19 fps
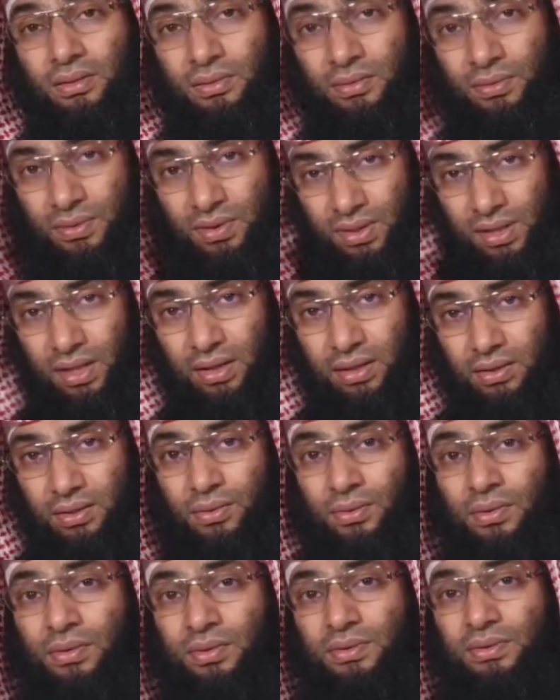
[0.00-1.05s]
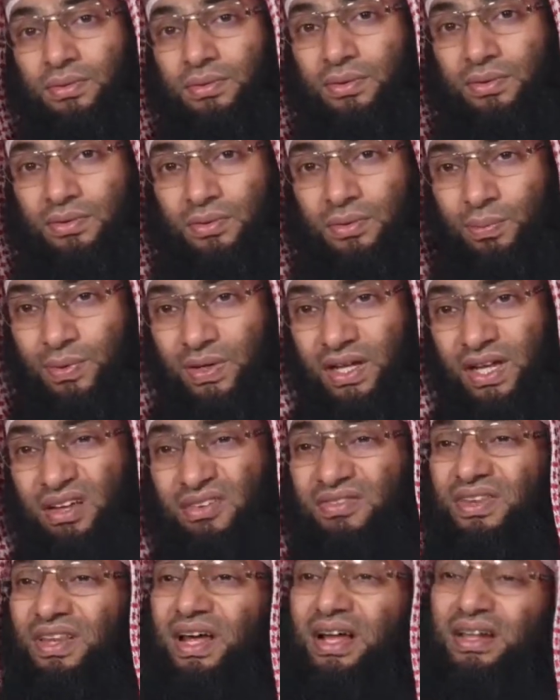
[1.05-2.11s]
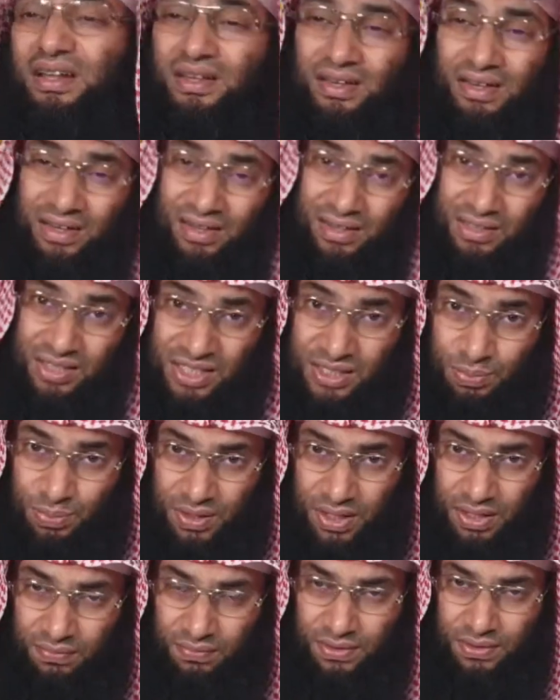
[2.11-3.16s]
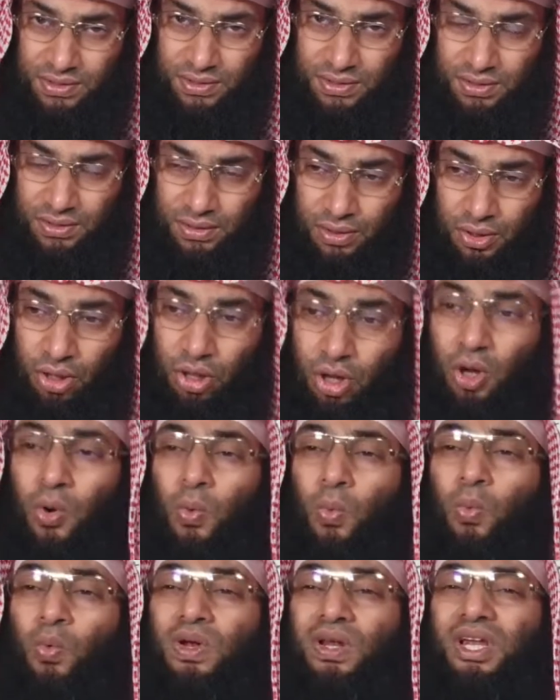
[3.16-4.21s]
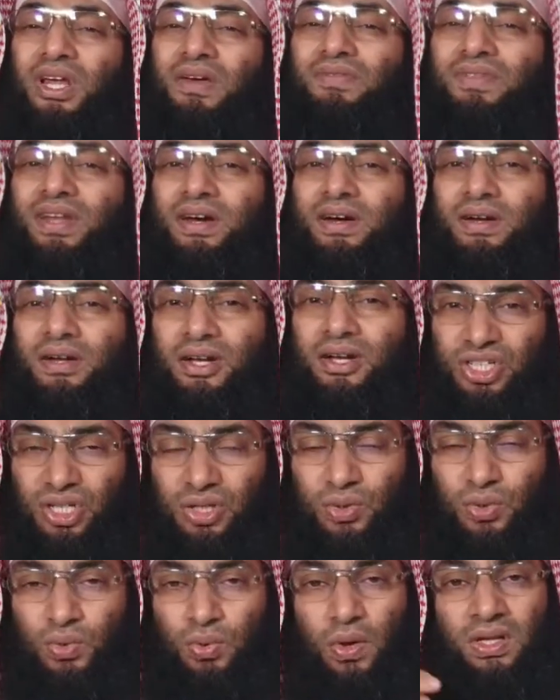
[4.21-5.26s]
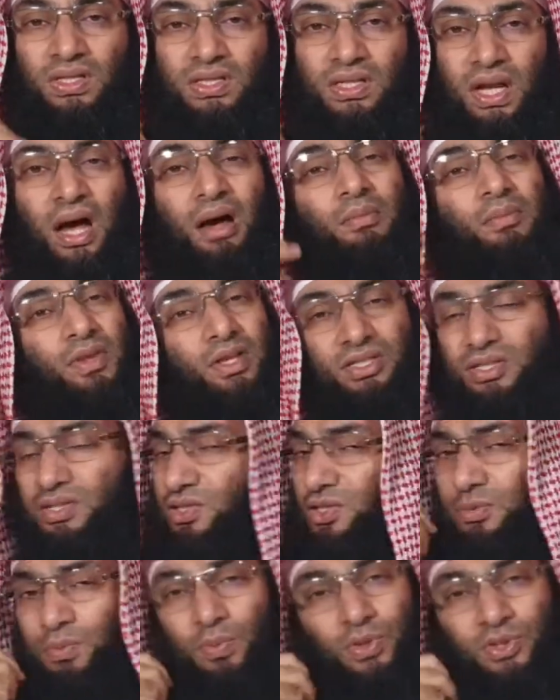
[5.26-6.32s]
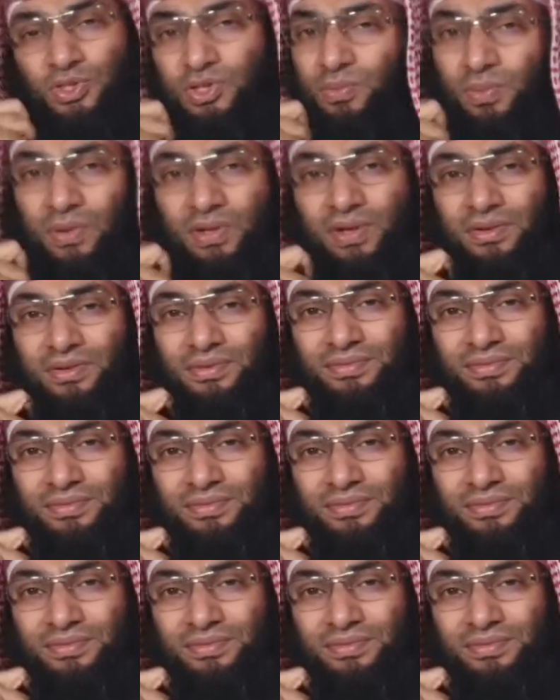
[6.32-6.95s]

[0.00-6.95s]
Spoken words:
to think or to believe that the disbelievers will leave their religion to Islam, this is impossible.